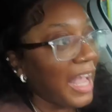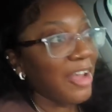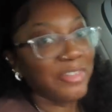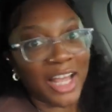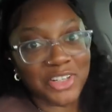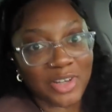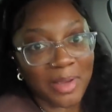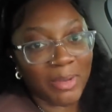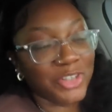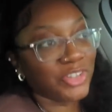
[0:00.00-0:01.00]
have not
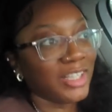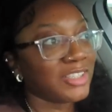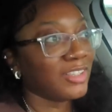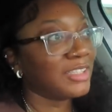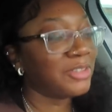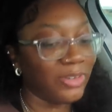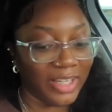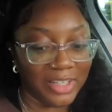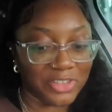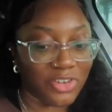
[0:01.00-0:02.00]
tried my drink, so let's go
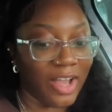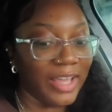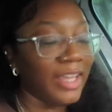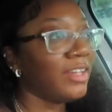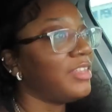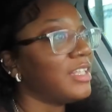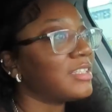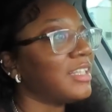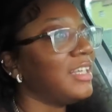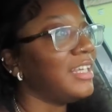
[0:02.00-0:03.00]
ahead and try it.
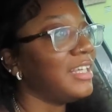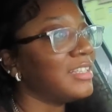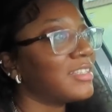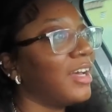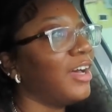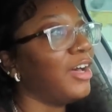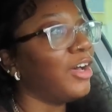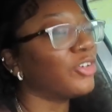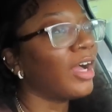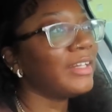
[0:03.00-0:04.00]
This is a
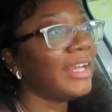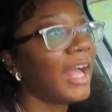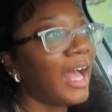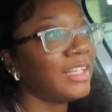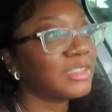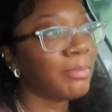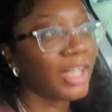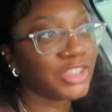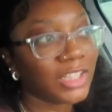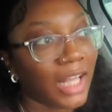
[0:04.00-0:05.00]
grande iced
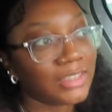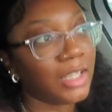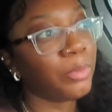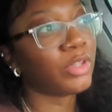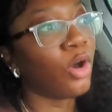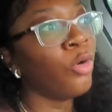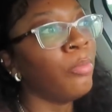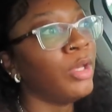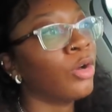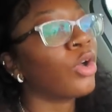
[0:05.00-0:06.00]
matcha latte with oat
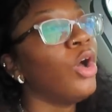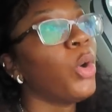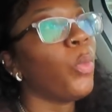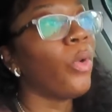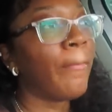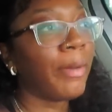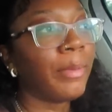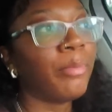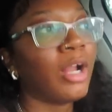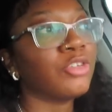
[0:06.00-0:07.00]
milk, one pump
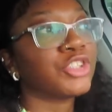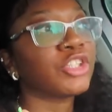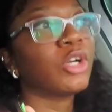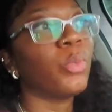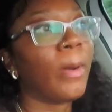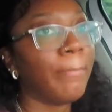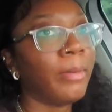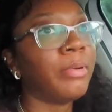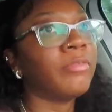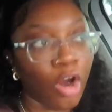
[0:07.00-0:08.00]
of brown sugar, one
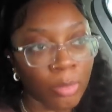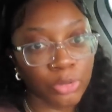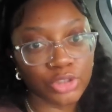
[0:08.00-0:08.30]
pump of caramel